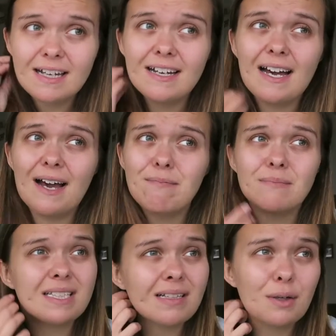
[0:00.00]
I'm
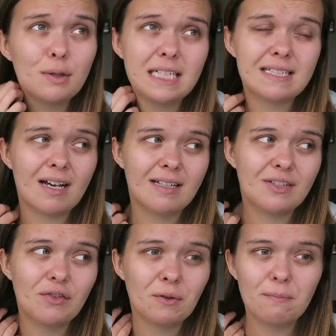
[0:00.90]
slowly starting to
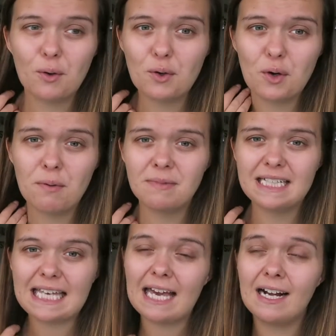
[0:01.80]
feel more normal
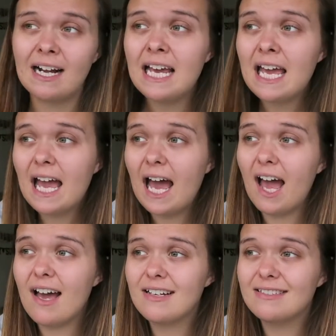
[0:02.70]
again,
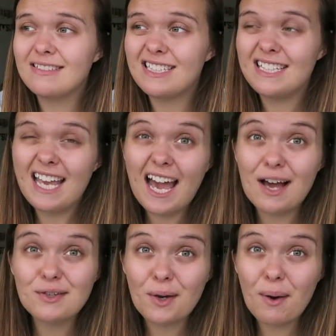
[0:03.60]
and yeah,
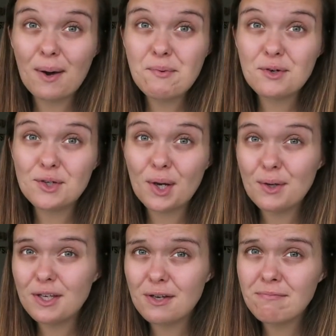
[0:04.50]
so I will show
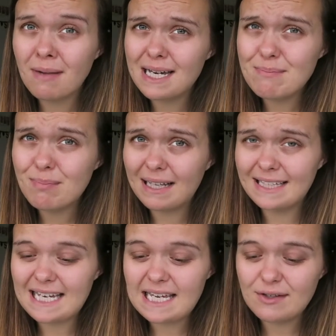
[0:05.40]
you my
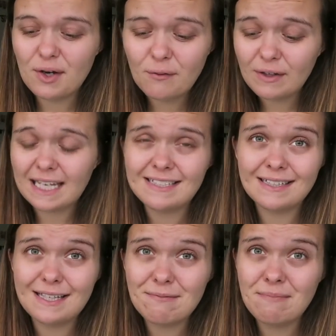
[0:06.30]
belly. Don't forget to
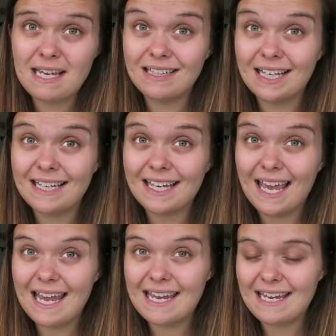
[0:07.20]
leave me like
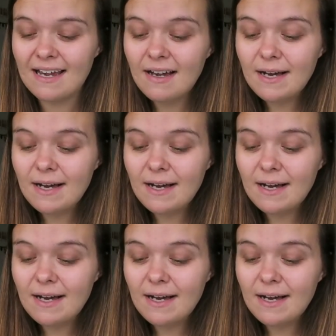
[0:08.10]
a